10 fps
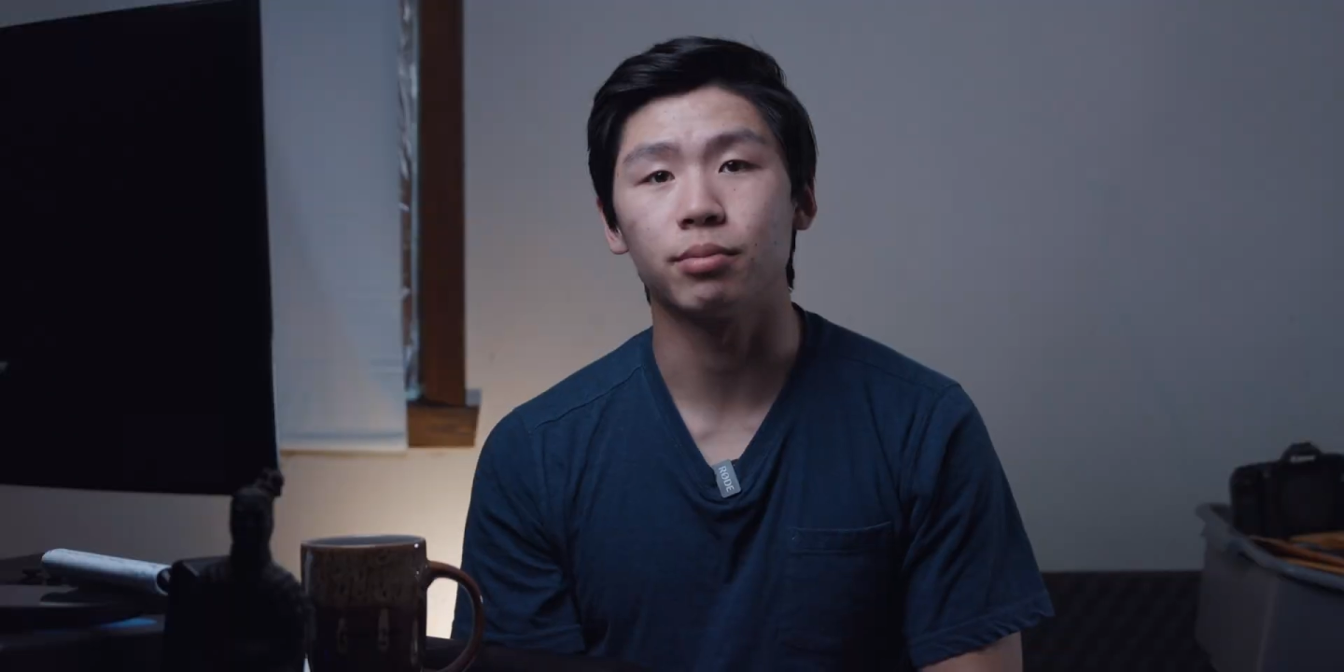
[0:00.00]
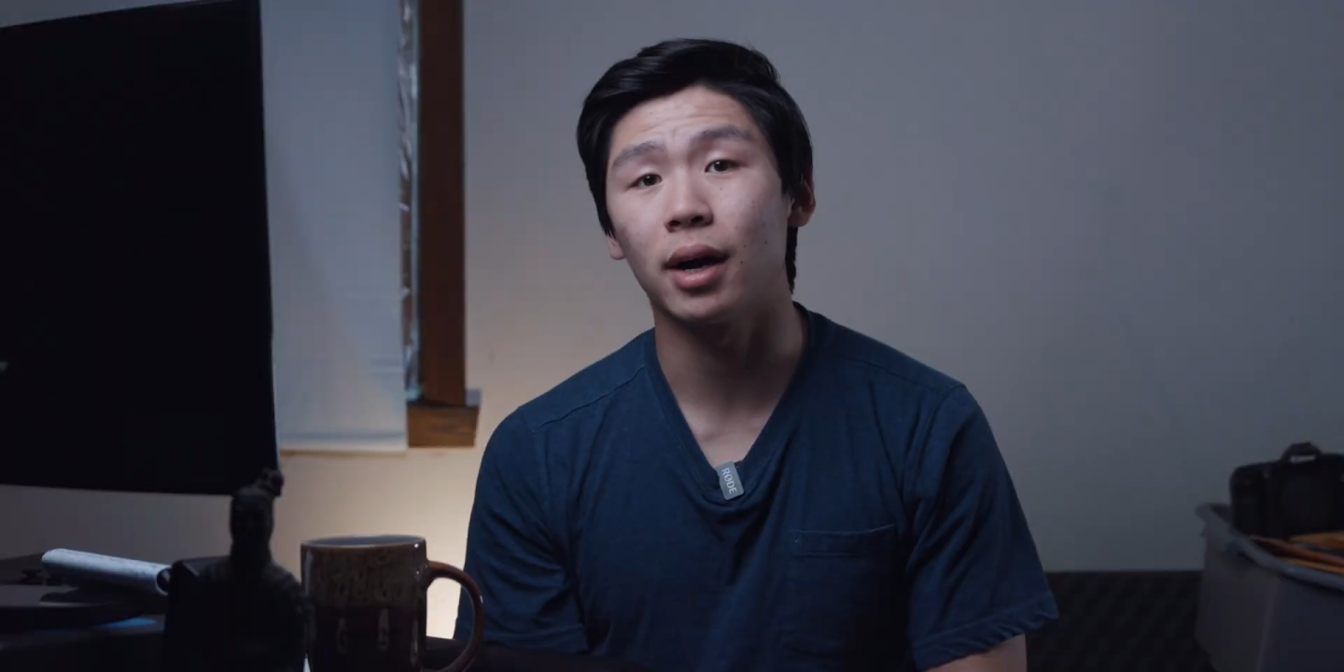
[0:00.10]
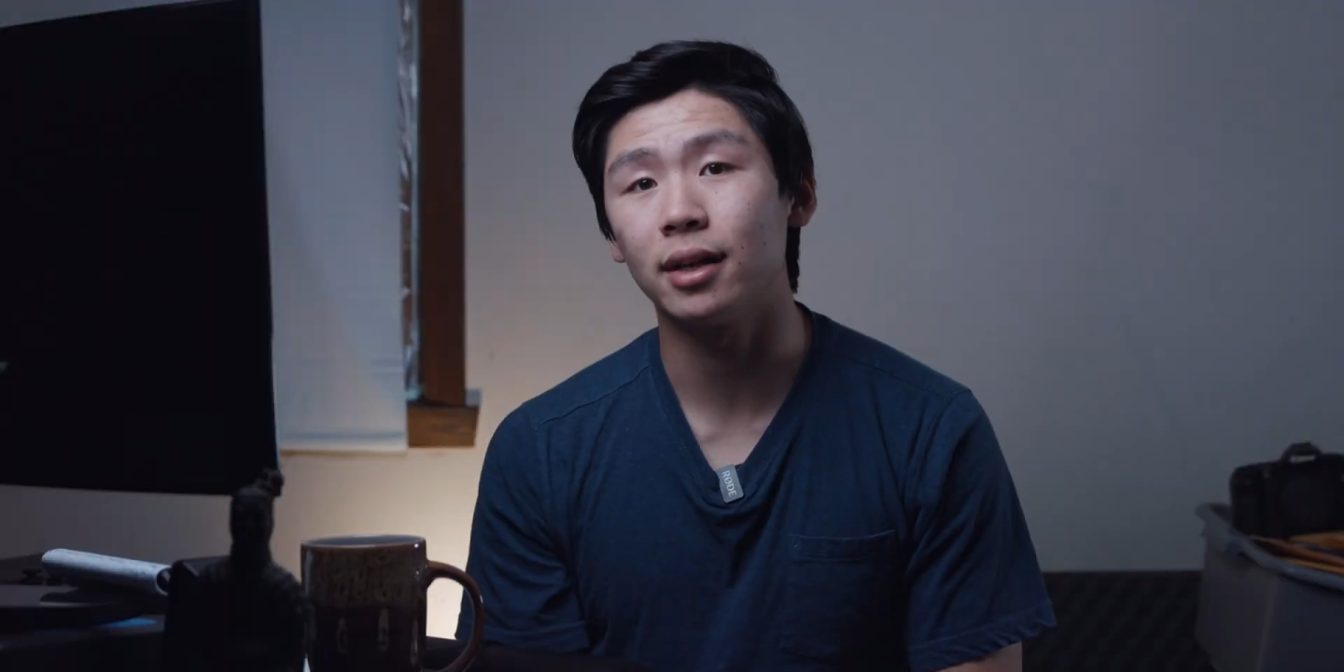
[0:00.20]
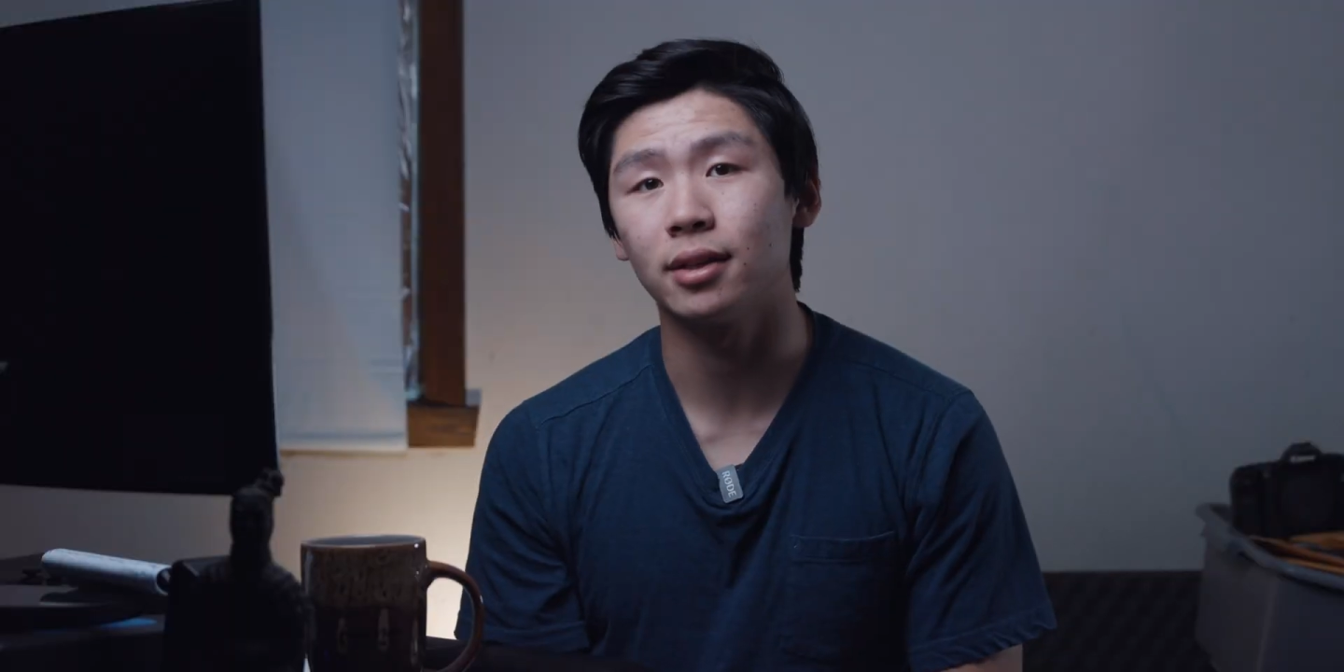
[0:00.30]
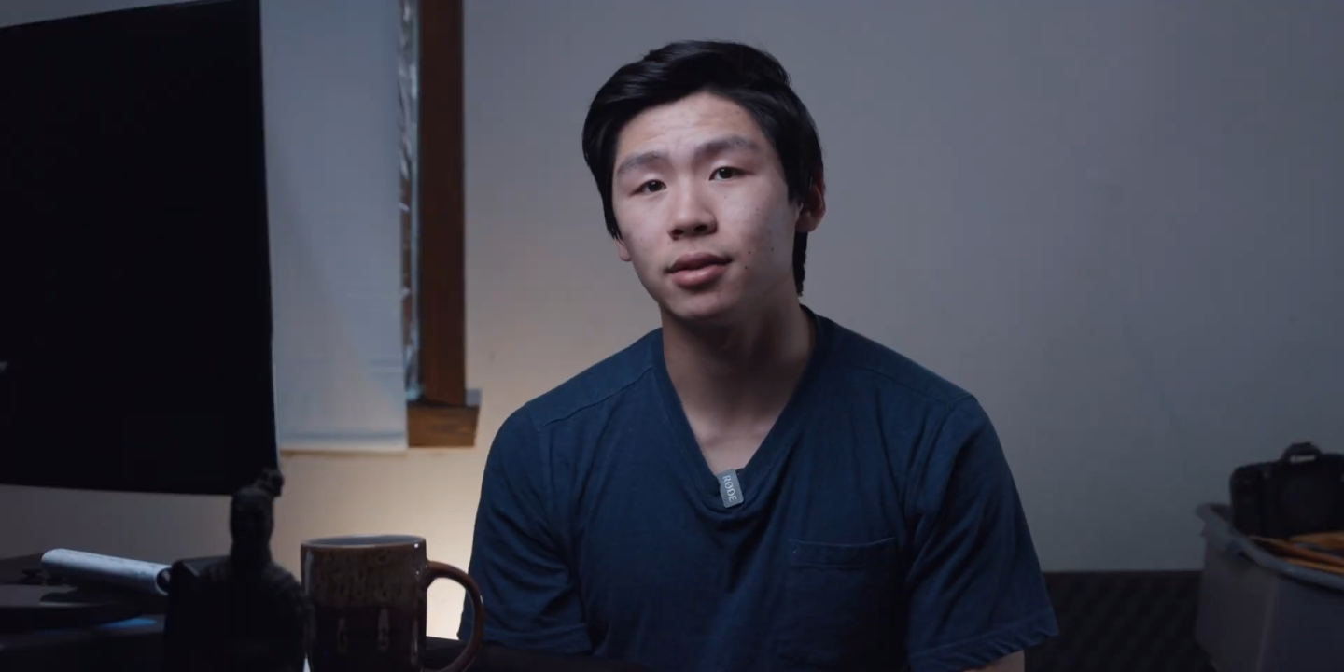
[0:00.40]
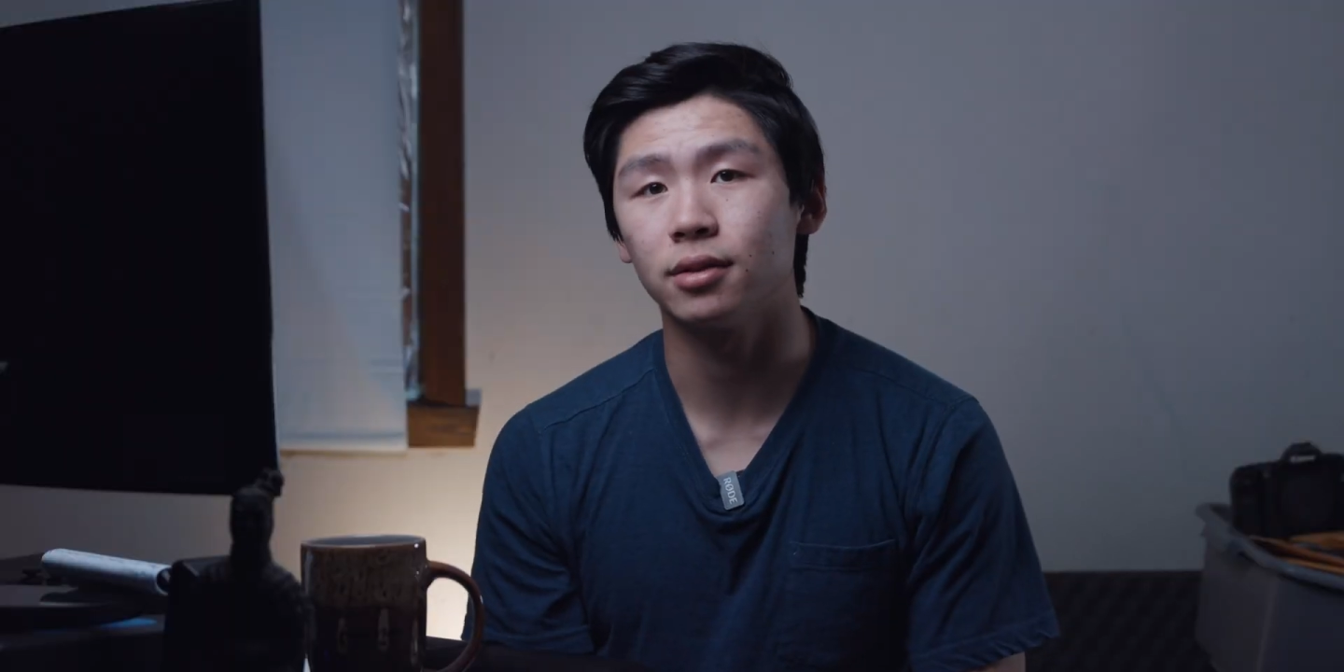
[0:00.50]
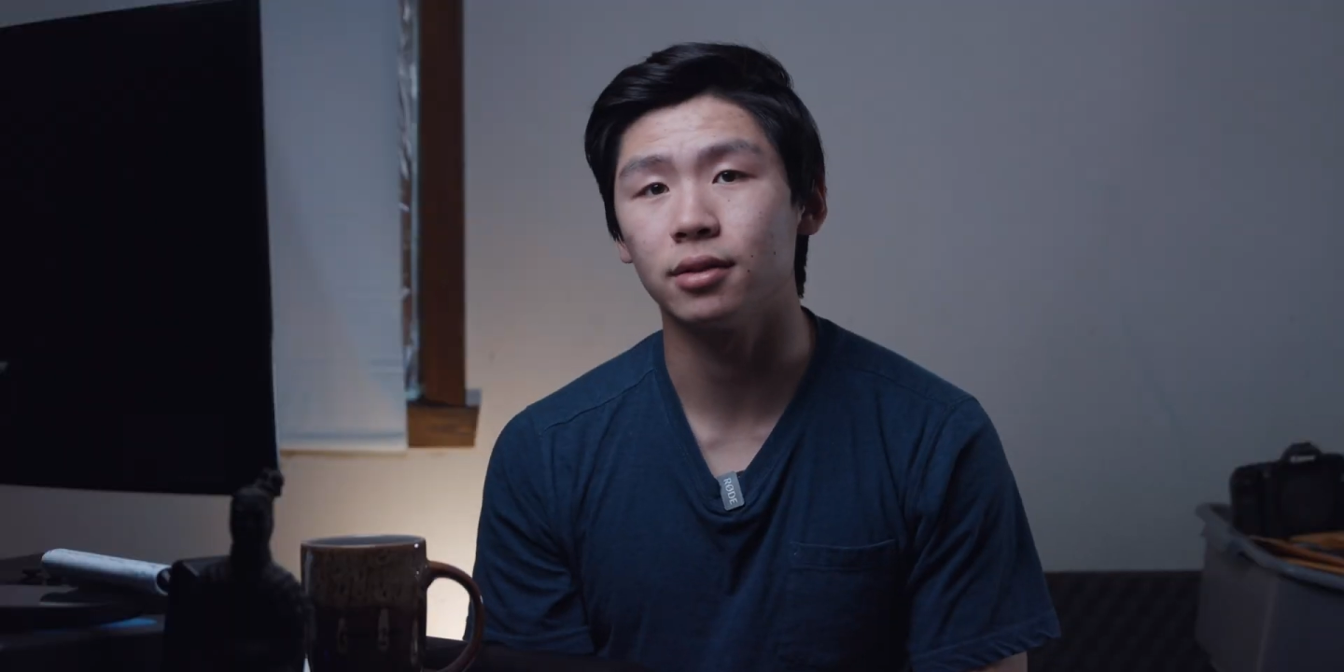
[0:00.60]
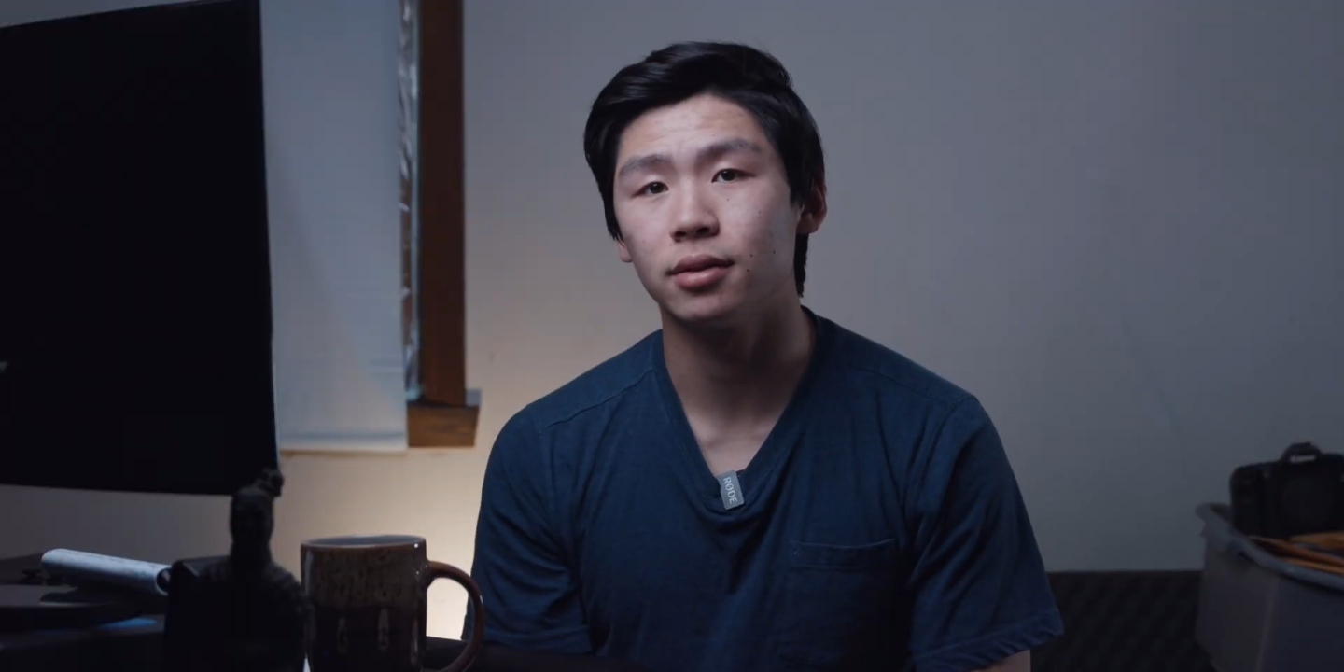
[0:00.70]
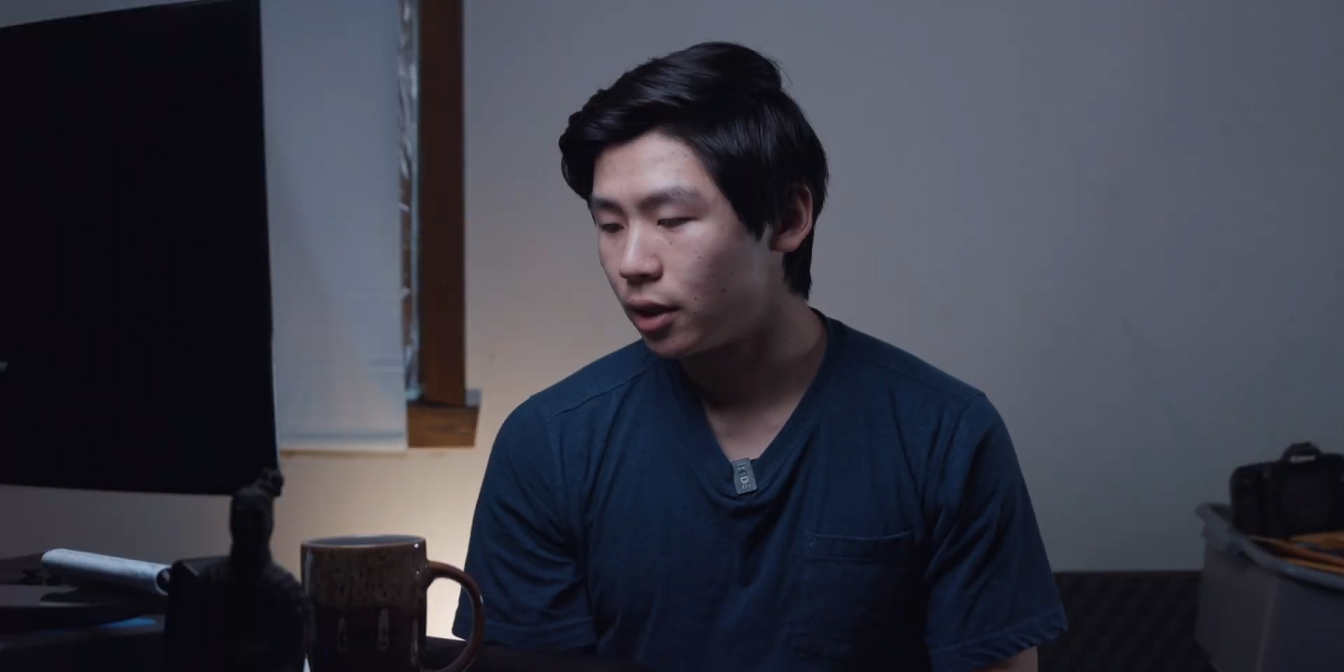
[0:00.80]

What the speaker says: processors.